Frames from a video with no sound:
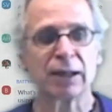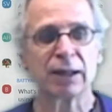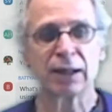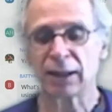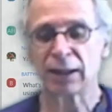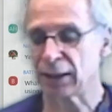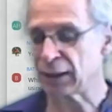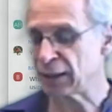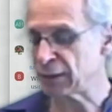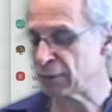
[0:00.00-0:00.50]

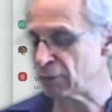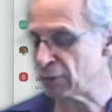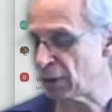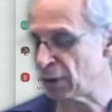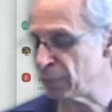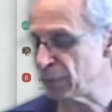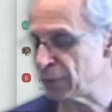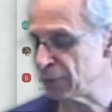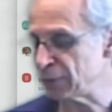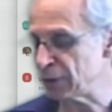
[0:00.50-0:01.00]
And
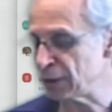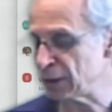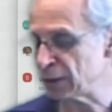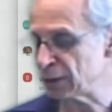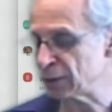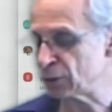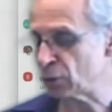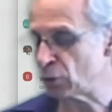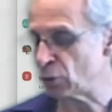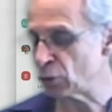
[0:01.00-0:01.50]
Rama will
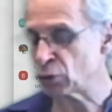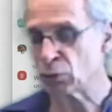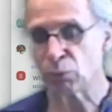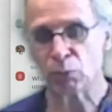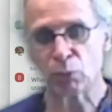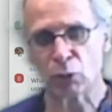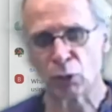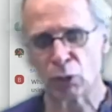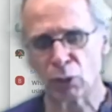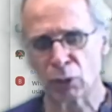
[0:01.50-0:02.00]
talk
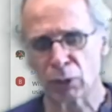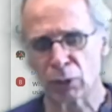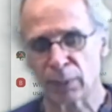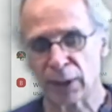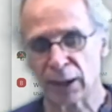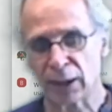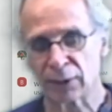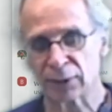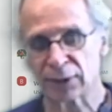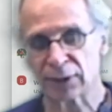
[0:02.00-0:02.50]
more
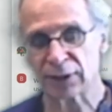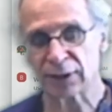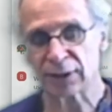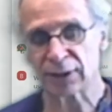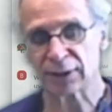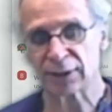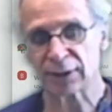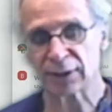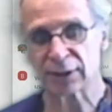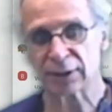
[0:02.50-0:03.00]
about
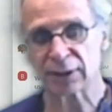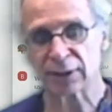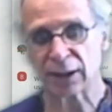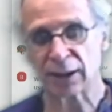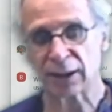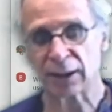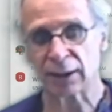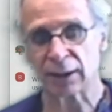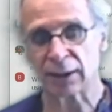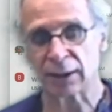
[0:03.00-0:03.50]
this
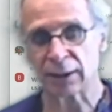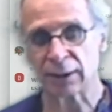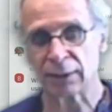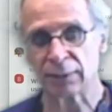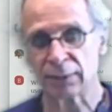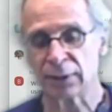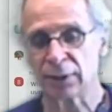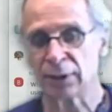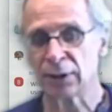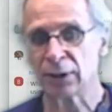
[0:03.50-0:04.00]

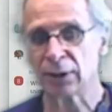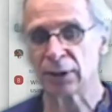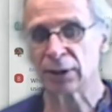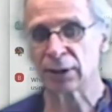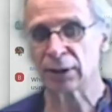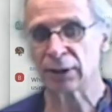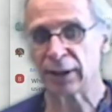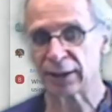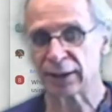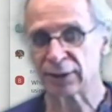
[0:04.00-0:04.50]

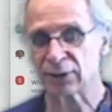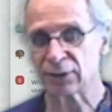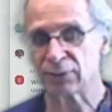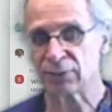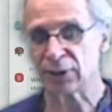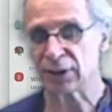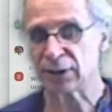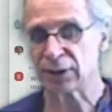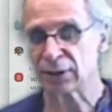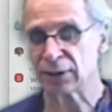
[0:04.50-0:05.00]
next
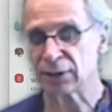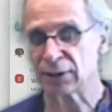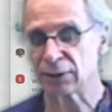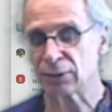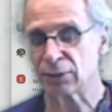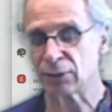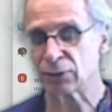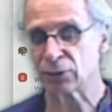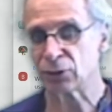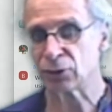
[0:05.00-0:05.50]
week
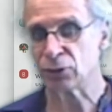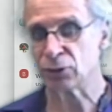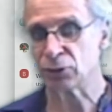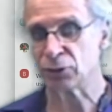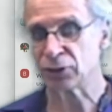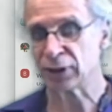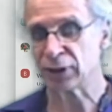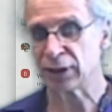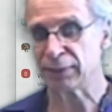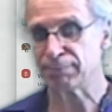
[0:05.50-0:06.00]
on
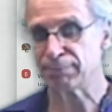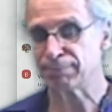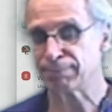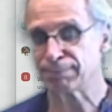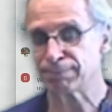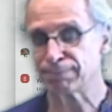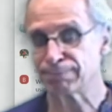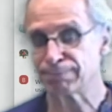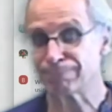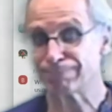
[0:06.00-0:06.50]
Tuesday.
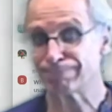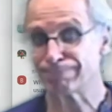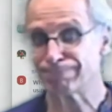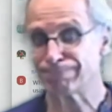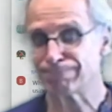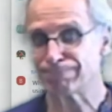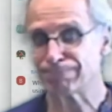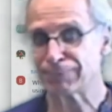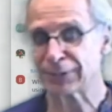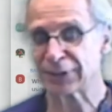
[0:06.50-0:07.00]

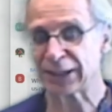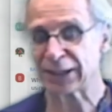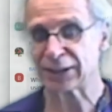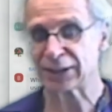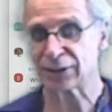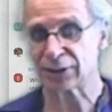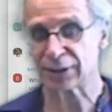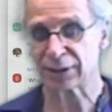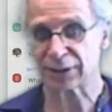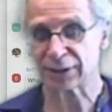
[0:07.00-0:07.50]

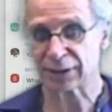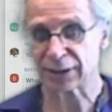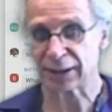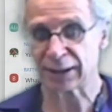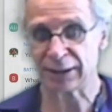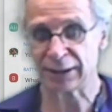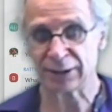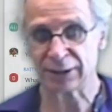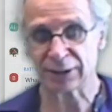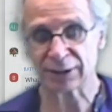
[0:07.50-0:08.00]
That's at
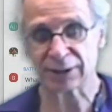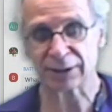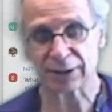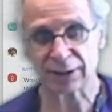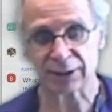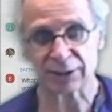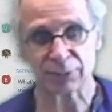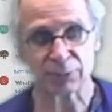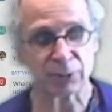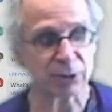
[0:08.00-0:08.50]
least
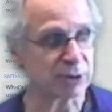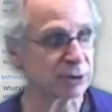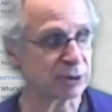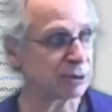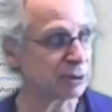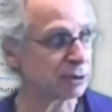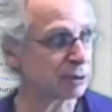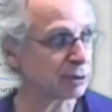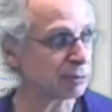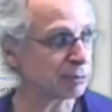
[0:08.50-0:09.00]
is
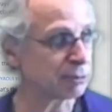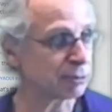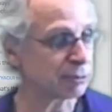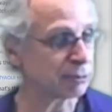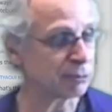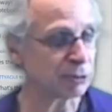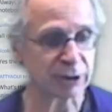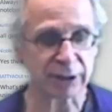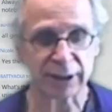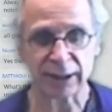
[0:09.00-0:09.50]

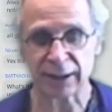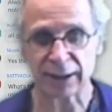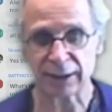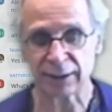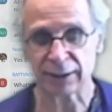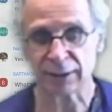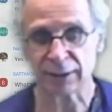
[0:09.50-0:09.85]
what I